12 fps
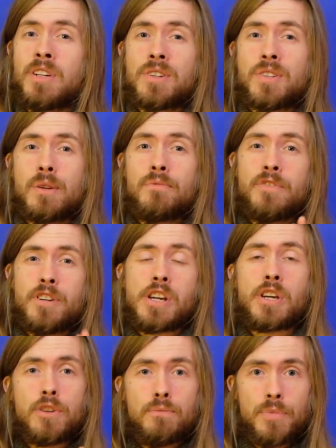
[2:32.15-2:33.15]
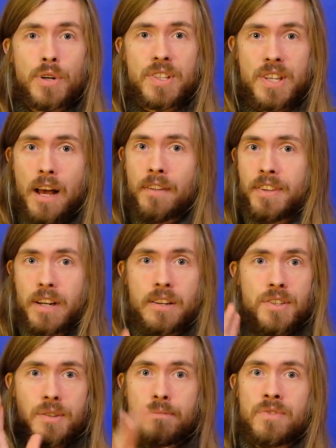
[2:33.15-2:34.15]
There's some very good books out
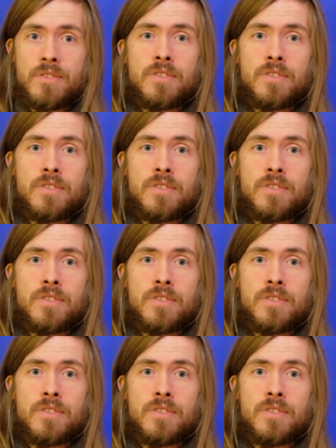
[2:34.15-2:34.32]
there, some,